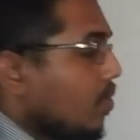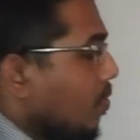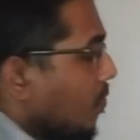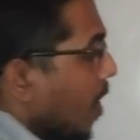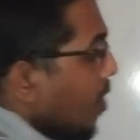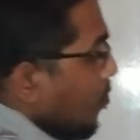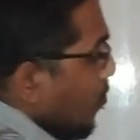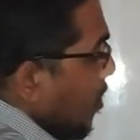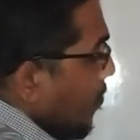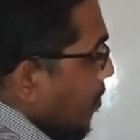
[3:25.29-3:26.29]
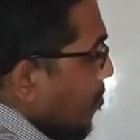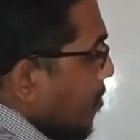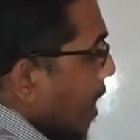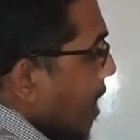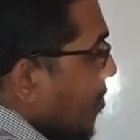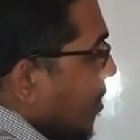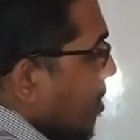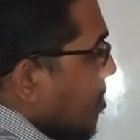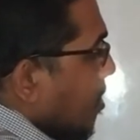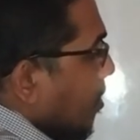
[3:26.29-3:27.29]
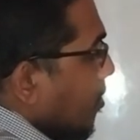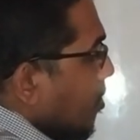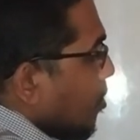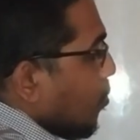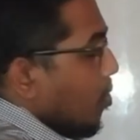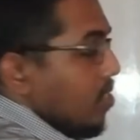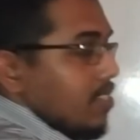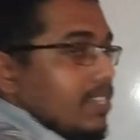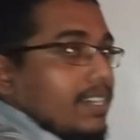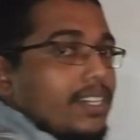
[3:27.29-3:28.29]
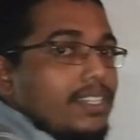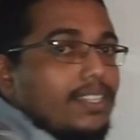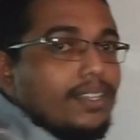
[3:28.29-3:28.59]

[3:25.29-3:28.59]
While moving from that region towards Earth,